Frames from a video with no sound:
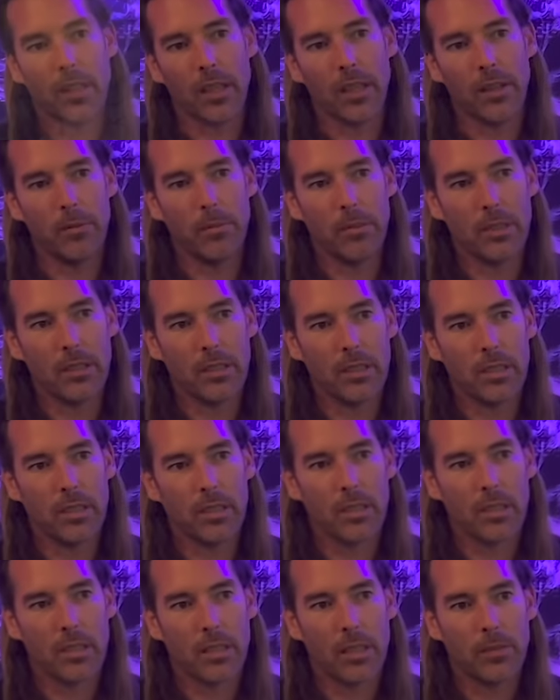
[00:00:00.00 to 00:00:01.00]
I've been
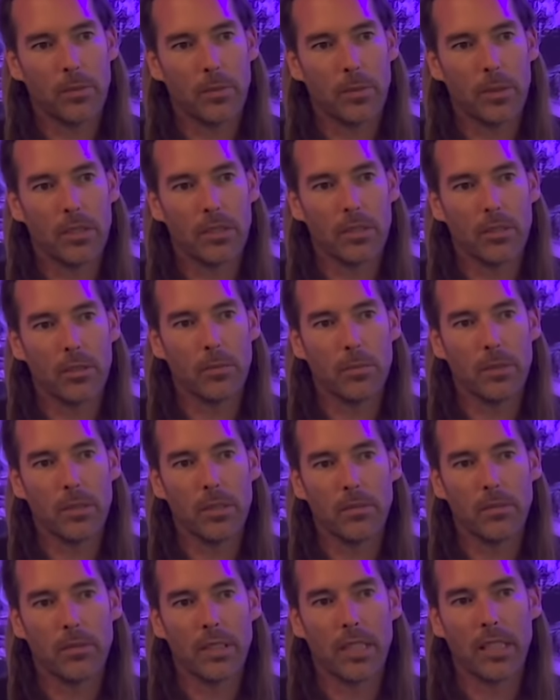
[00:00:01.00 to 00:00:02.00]
I've spent a good bit
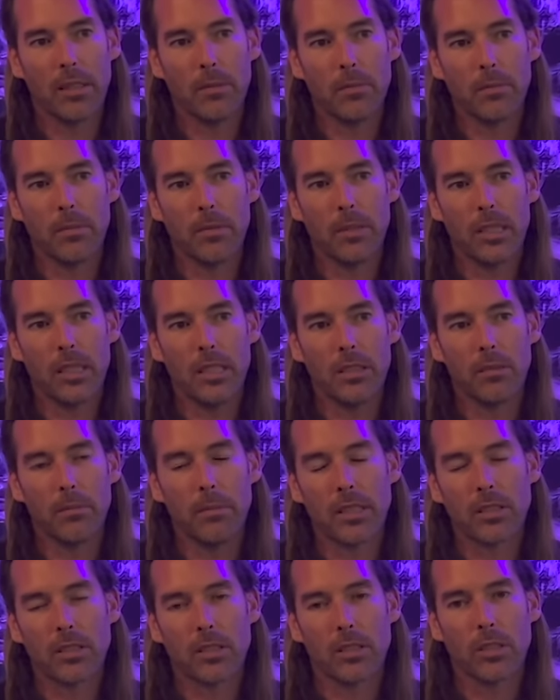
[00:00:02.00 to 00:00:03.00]
of time in
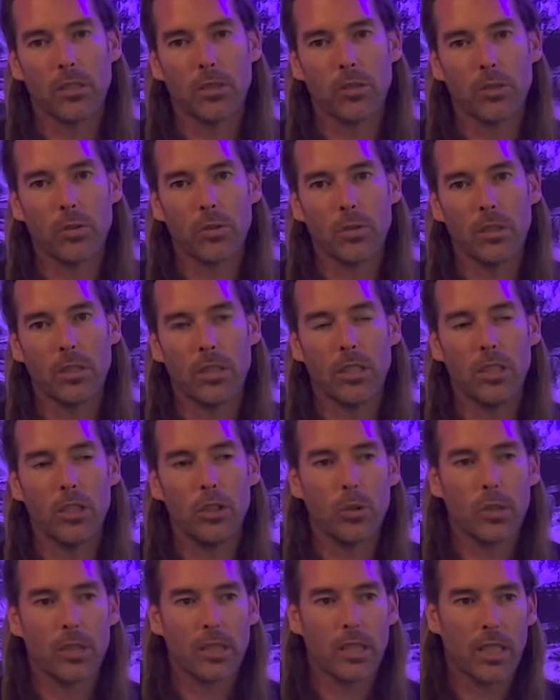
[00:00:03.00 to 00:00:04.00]
Mexico, in the
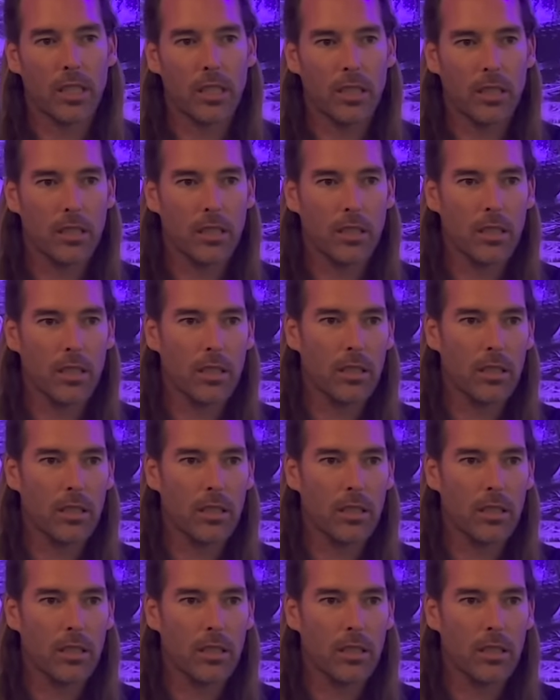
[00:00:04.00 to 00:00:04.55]
Yucatan.